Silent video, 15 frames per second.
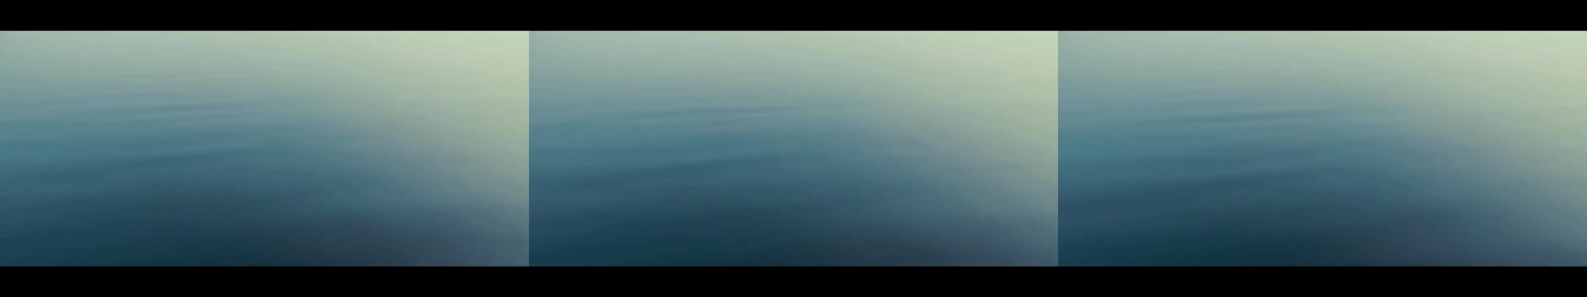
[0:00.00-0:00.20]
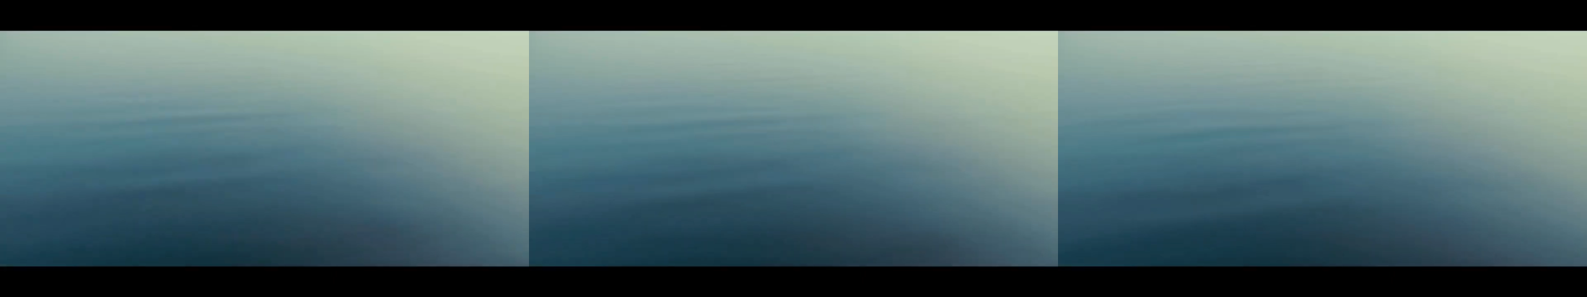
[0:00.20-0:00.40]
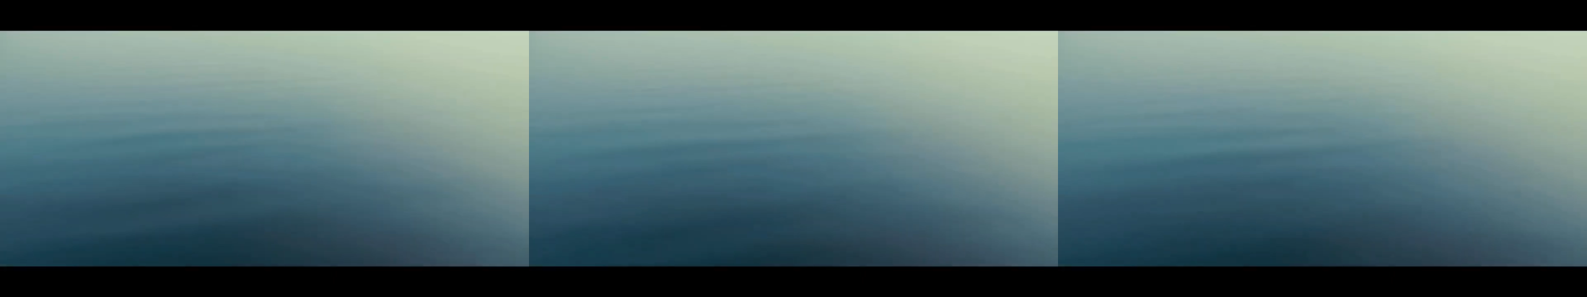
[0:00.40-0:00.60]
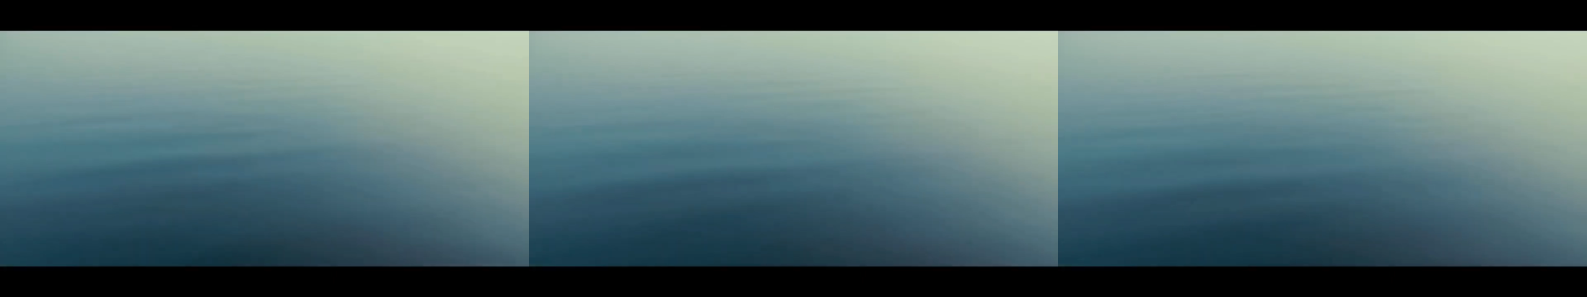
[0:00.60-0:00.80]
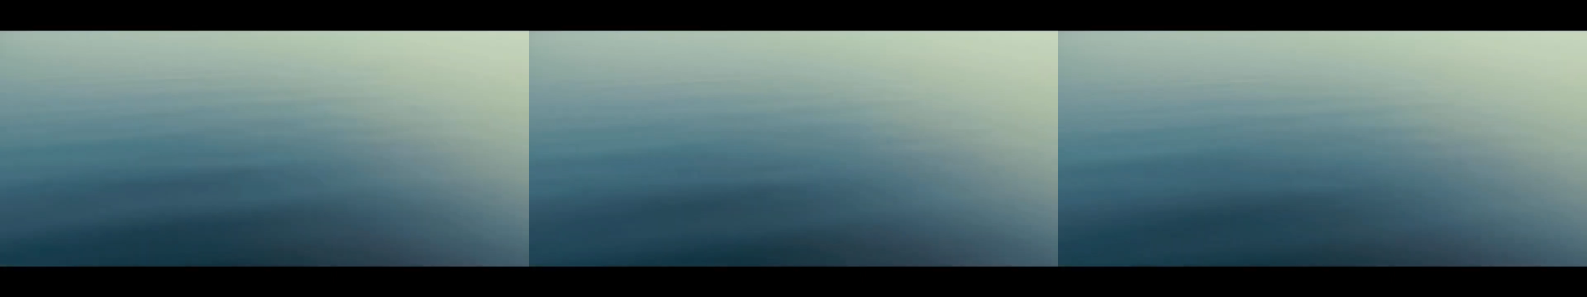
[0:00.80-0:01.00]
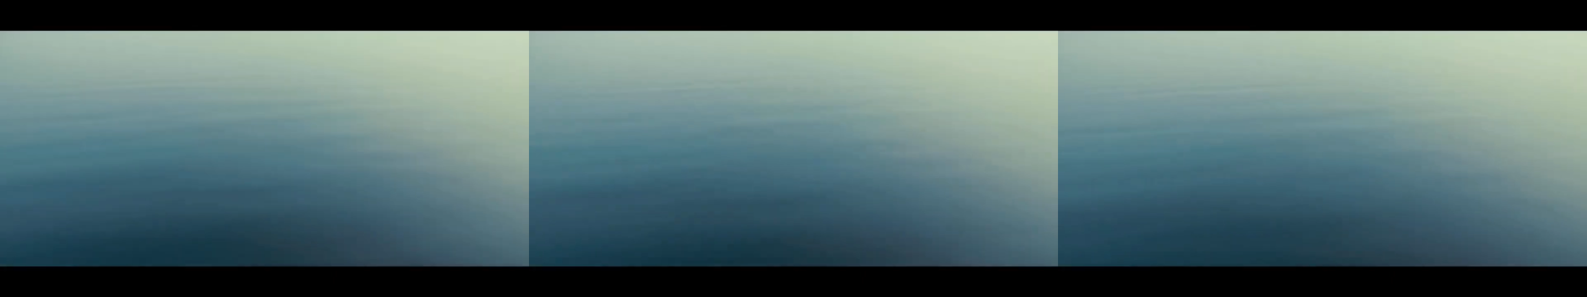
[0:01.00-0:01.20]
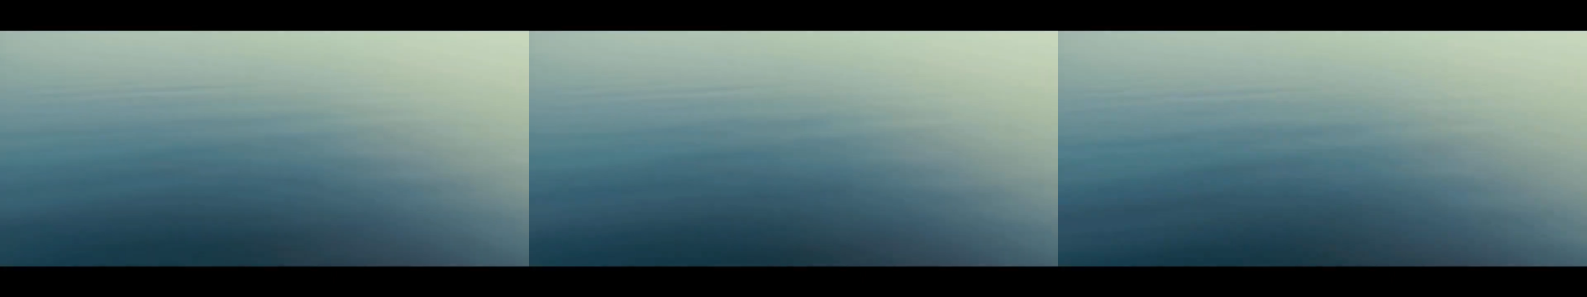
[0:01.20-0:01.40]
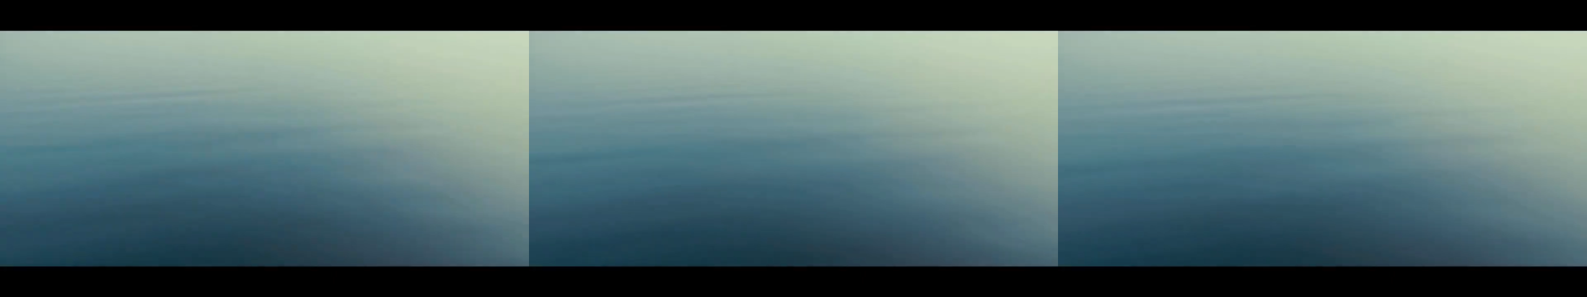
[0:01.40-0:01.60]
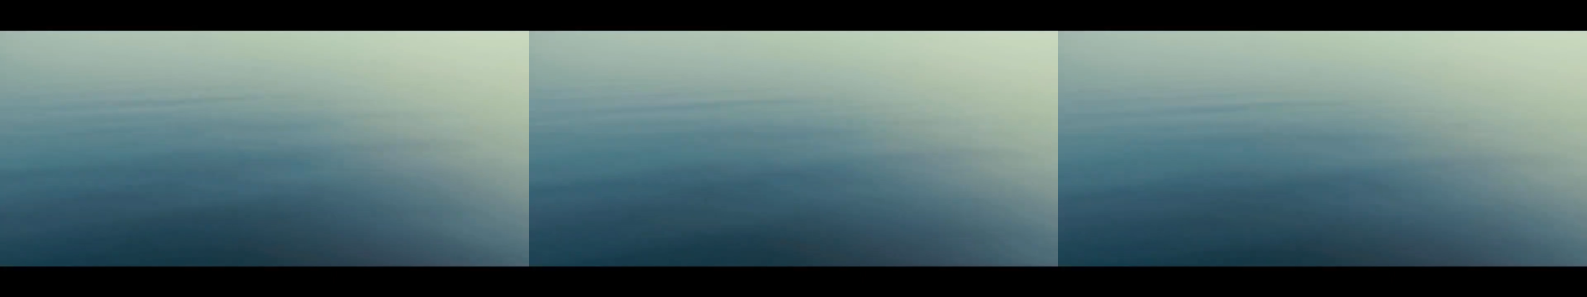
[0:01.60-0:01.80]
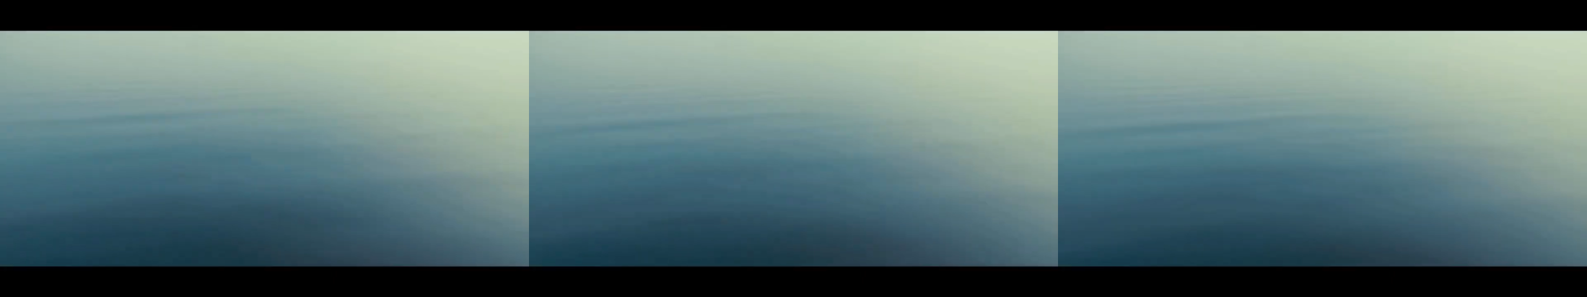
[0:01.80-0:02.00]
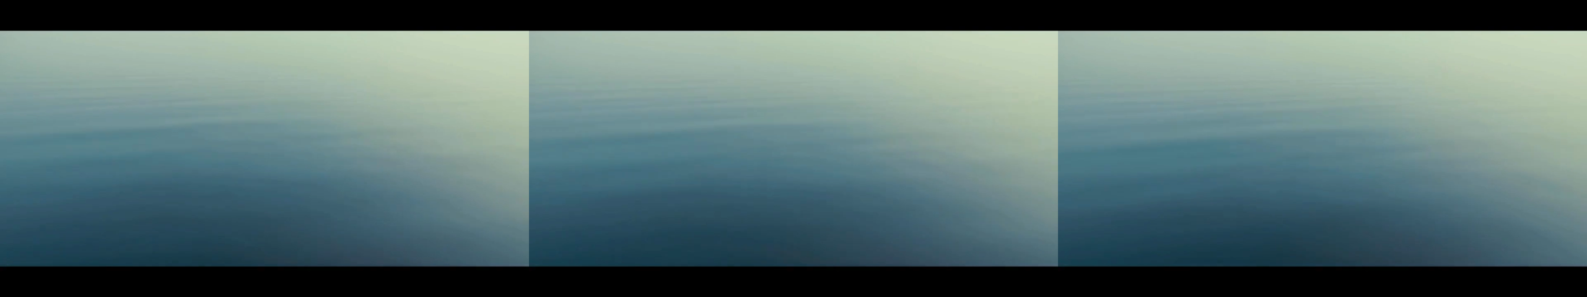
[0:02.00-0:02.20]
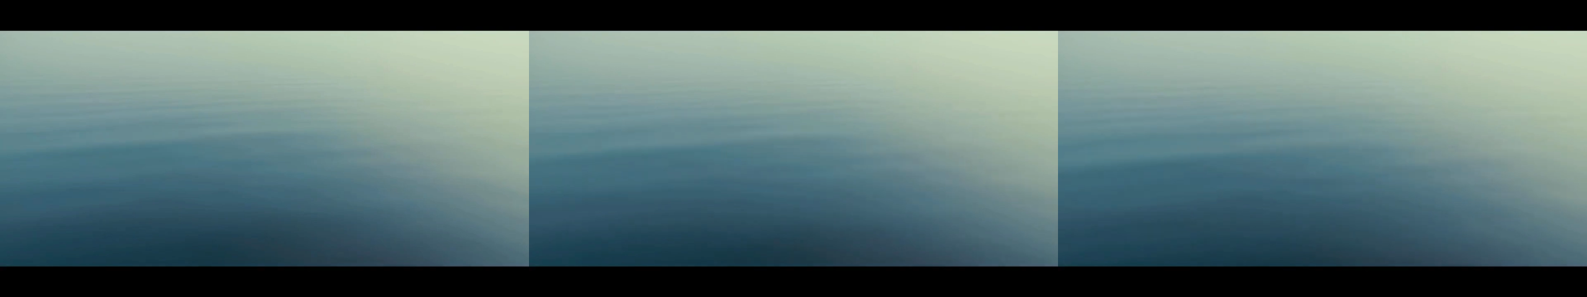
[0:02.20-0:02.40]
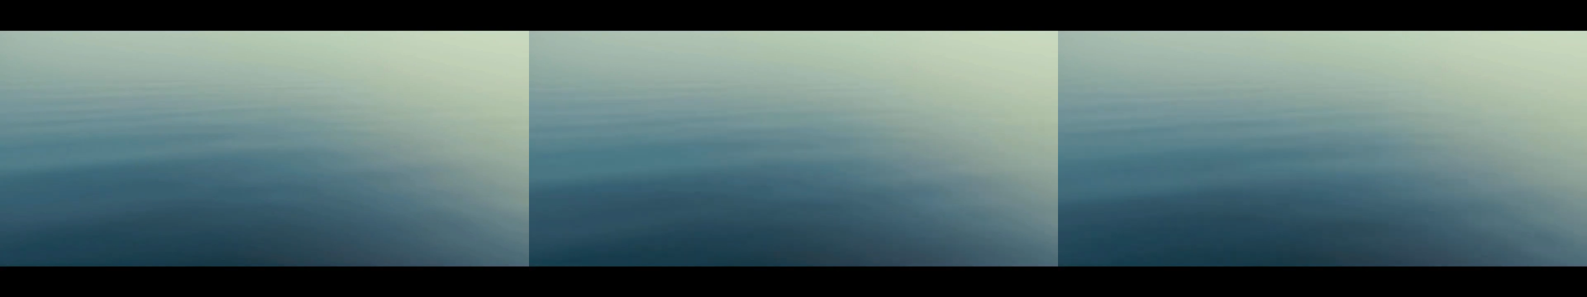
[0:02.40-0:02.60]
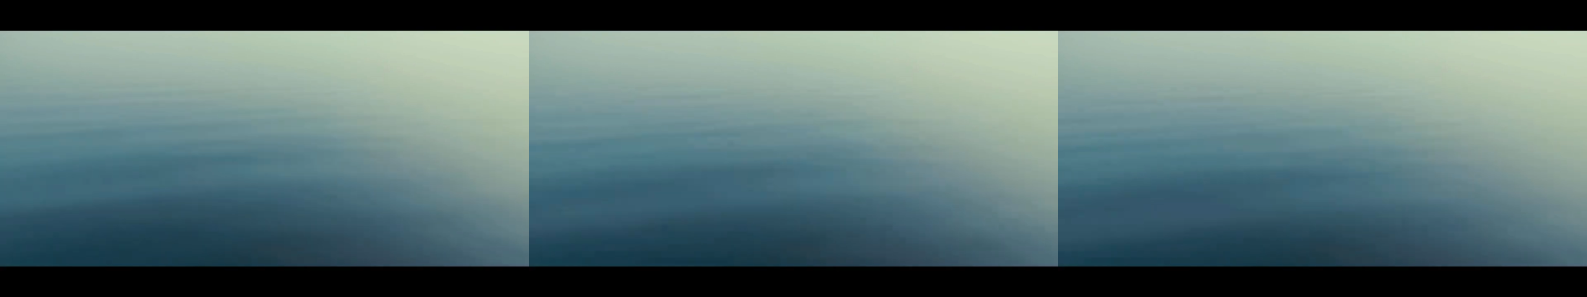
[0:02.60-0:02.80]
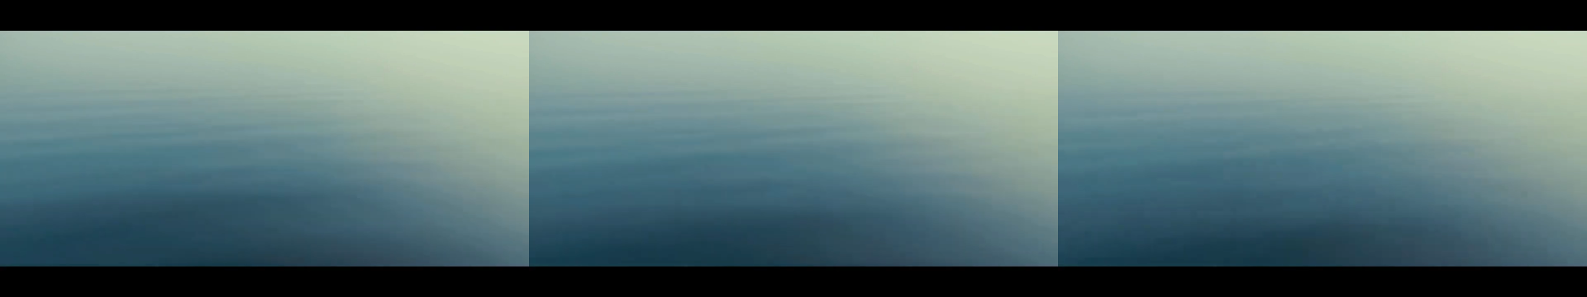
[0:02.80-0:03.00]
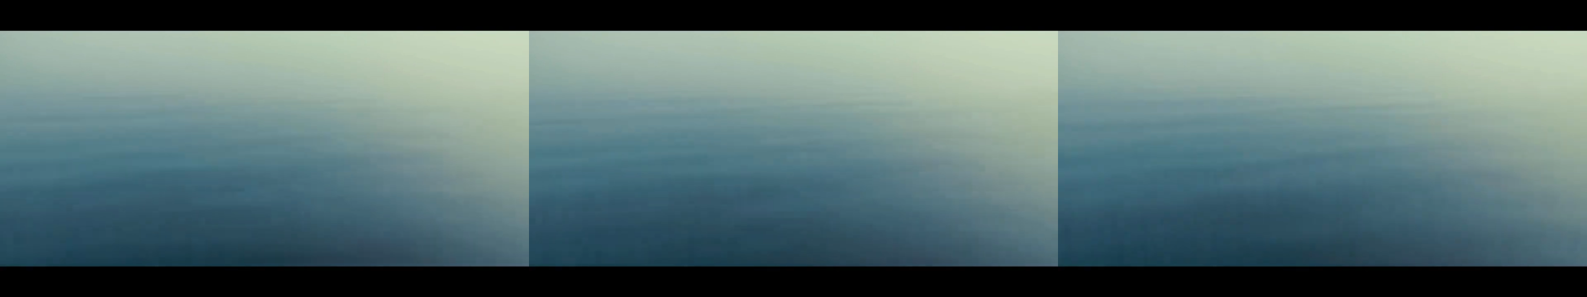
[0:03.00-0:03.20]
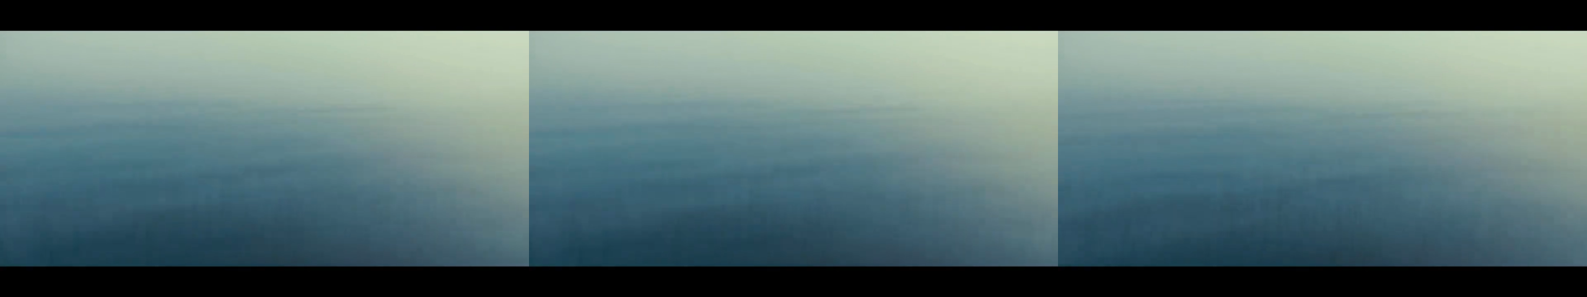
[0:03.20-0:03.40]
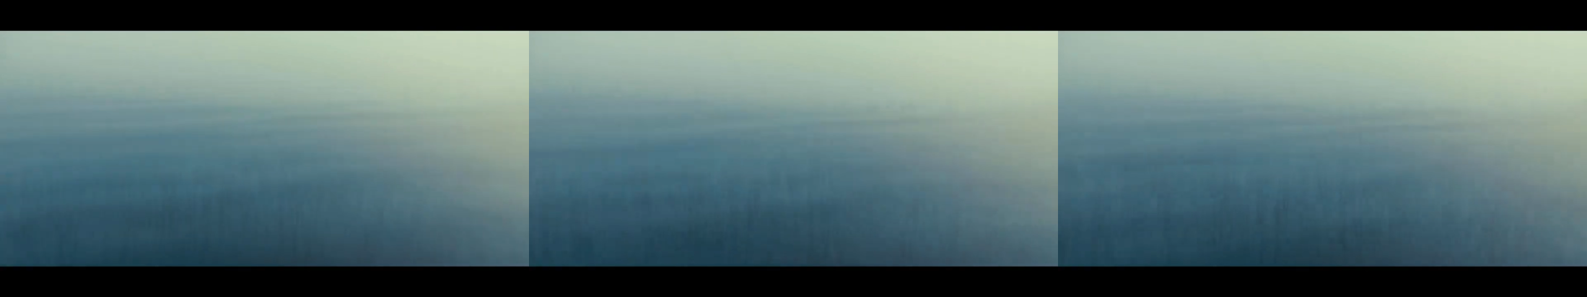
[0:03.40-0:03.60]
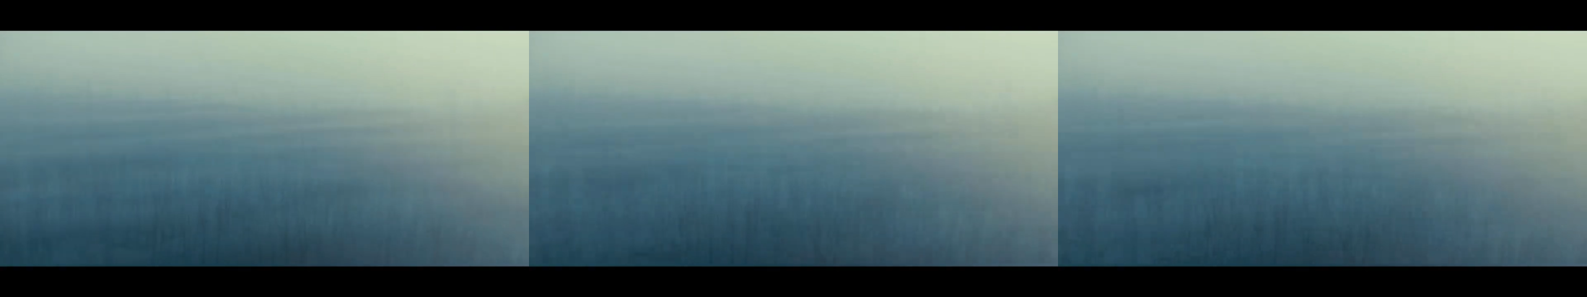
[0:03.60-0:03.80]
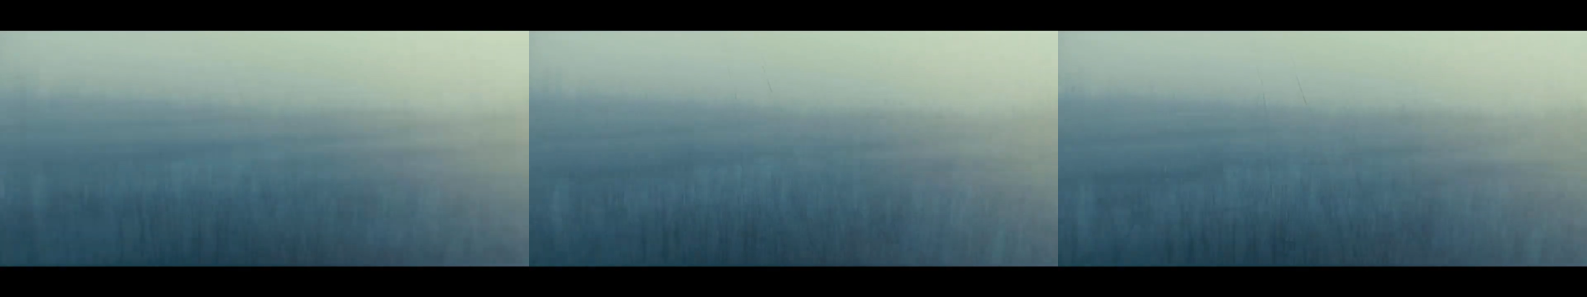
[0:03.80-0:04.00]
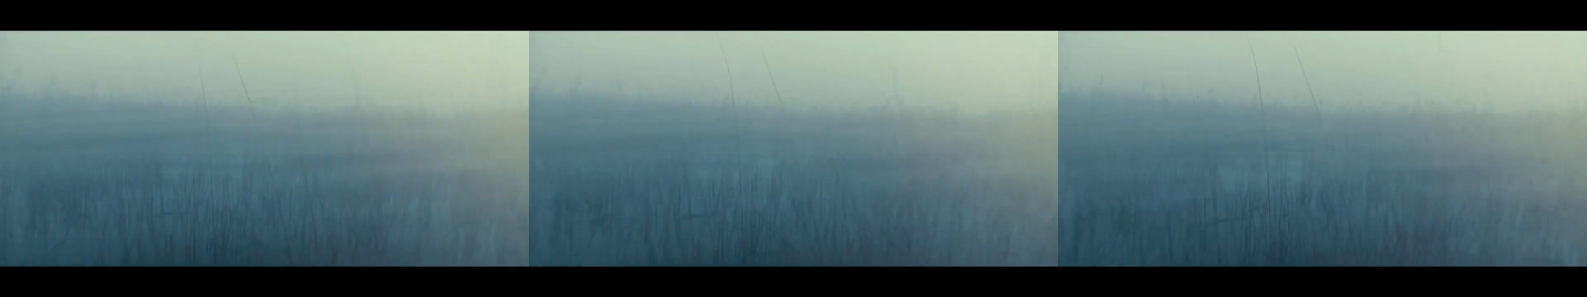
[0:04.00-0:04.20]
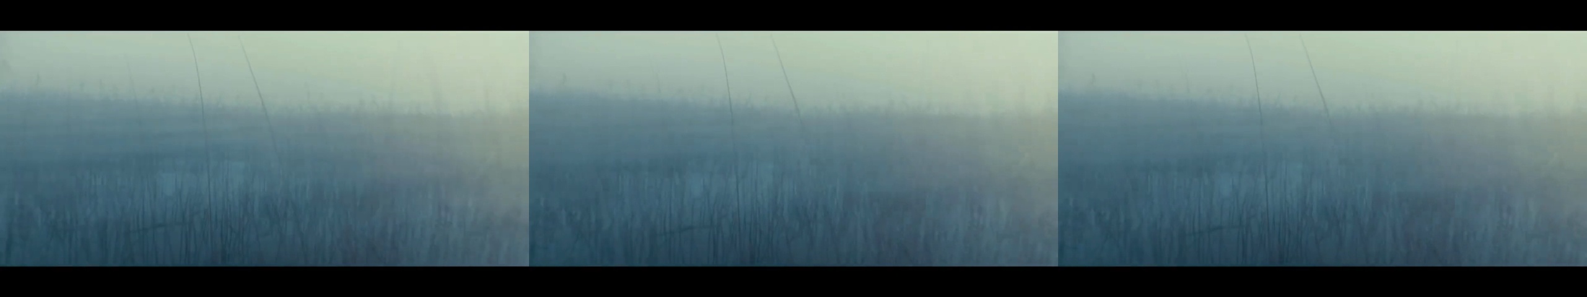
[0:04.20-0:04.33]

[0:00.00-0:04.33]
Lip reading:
No face is visible, so there are no lips to read.